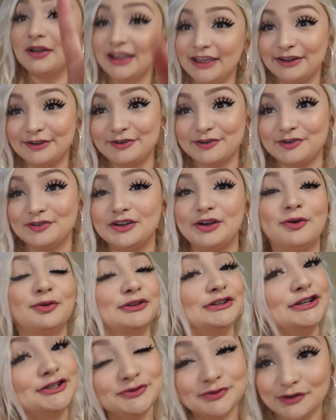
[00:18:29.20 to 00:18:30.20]
ahead, girl.
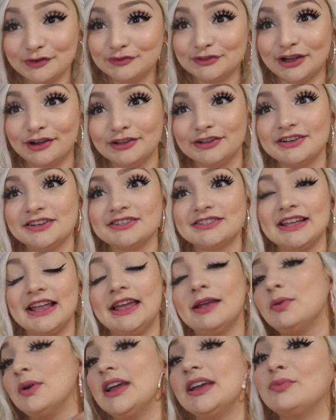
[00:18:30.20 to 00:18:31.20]
Only $12.
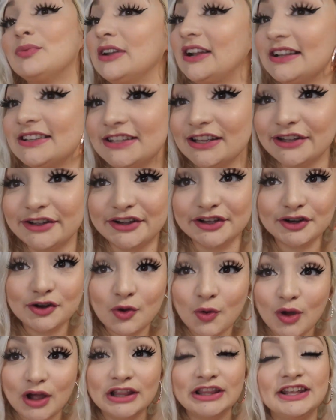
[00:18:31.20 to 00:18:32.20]
And when I say good
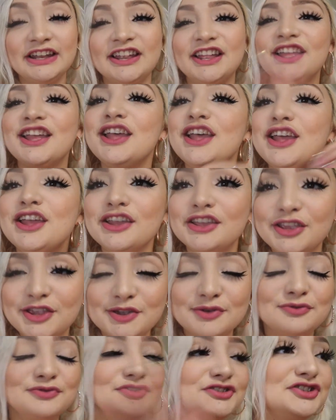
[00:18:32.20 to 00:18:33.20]
quality,
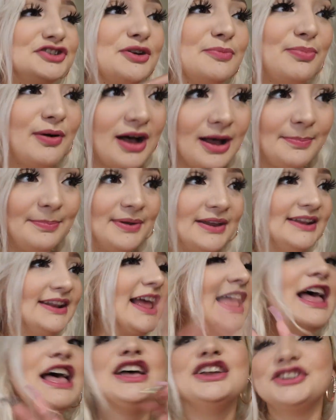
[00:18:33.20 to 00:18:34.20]
cute, ship popping,
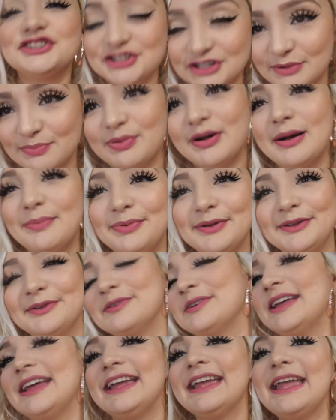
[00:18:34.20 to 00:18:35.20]
ship popping,
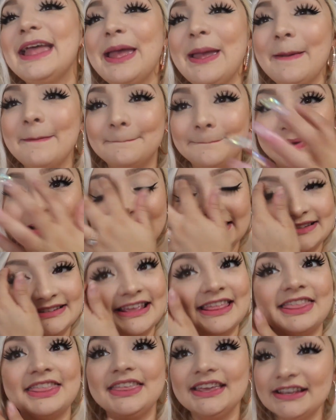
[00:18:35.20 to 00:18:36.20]
okay? but
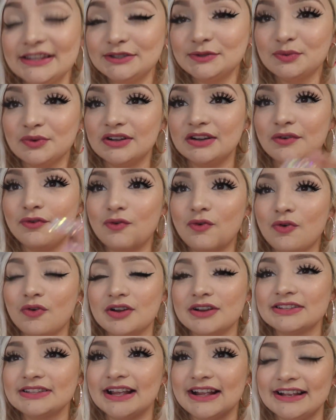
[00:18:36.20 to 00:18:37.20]
this one of
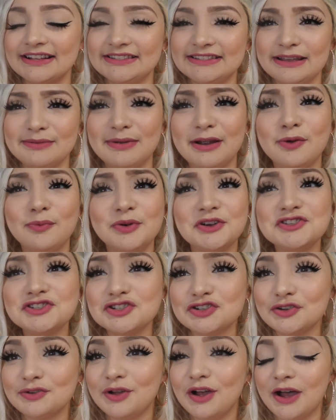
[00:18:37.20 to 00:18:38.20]
course like i said my
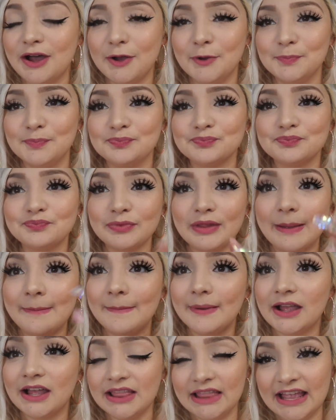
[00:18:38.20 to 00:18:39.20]
original um
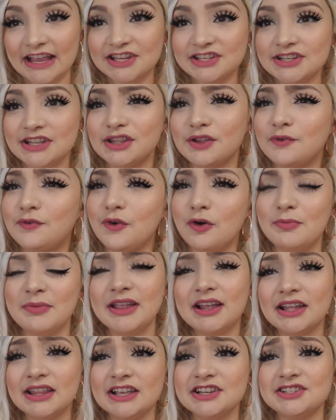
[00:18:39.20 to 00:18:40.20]
collection the faux
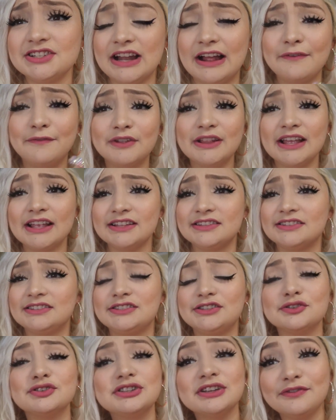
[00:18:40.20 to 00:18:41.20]
mink collection i feel like it's
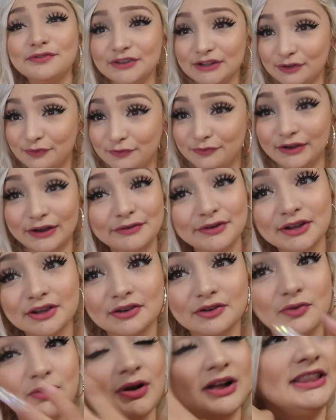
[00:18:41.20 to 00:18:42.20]
still definitely very
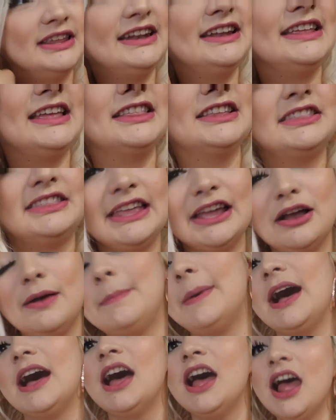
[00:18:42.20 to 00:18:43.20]
good quality and the thing
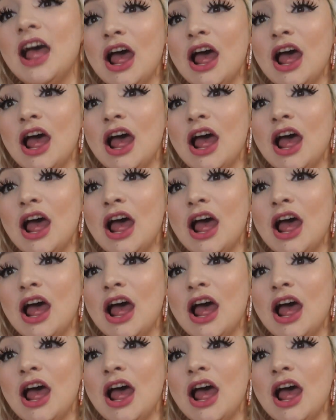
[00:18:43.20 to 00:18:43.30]
about